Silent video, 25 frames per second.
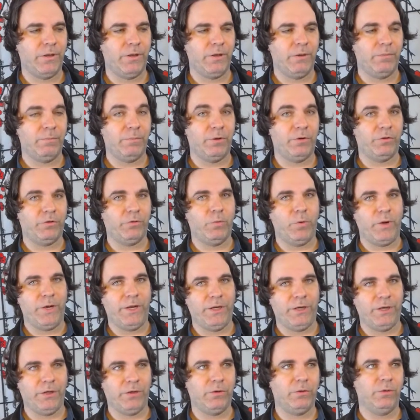
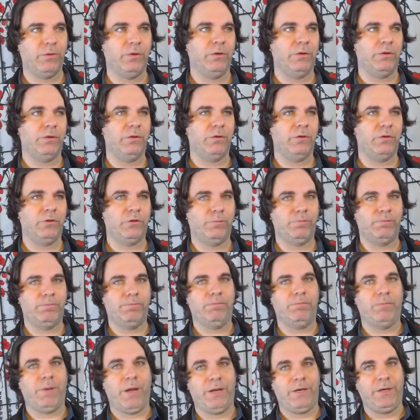persuade or
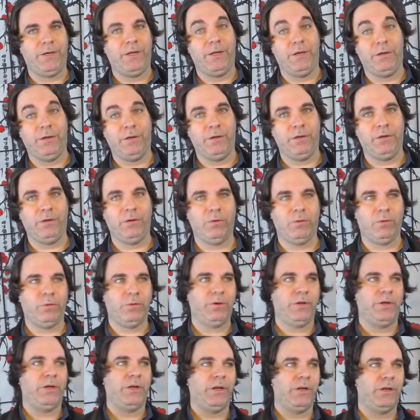spot hidden
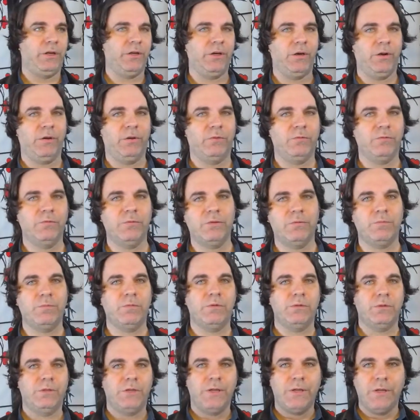or any
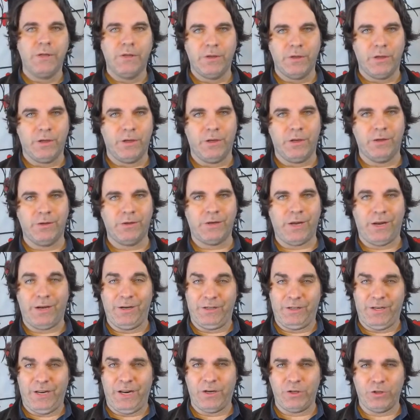
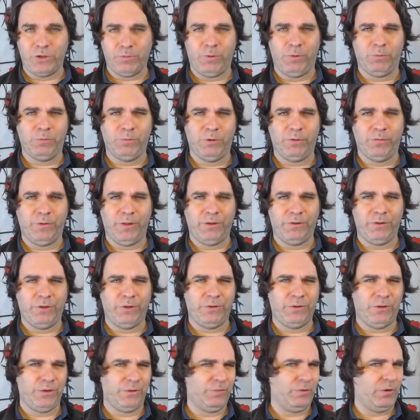kind of tangible move.
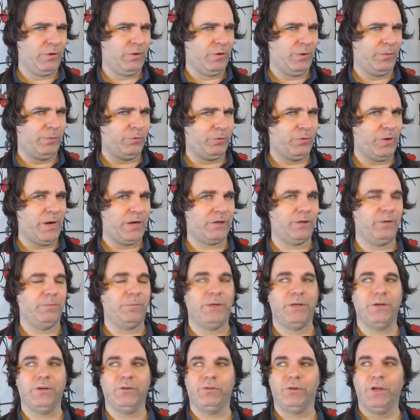They're abstracted
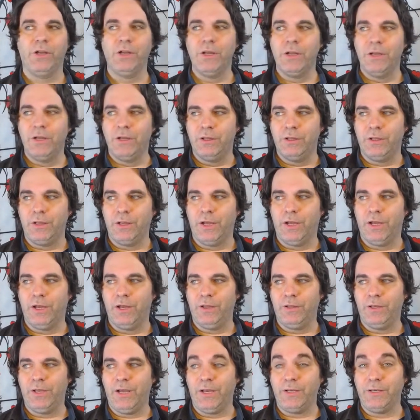because the
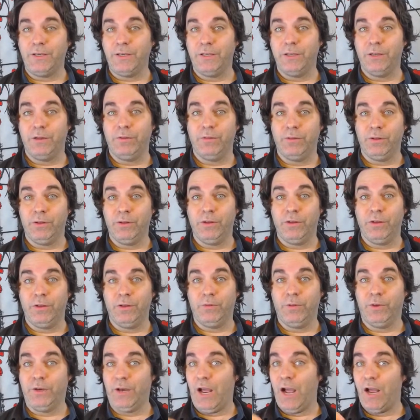idea of
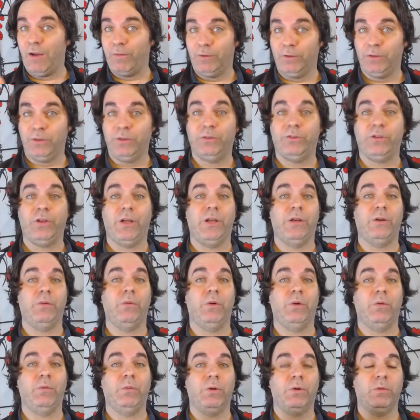the novel is that
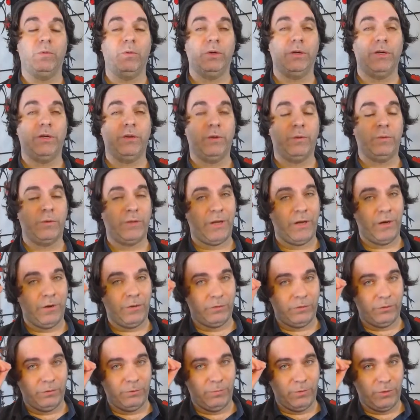we're dealing with
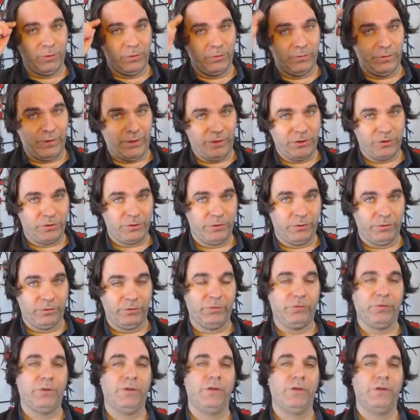characters' motivations.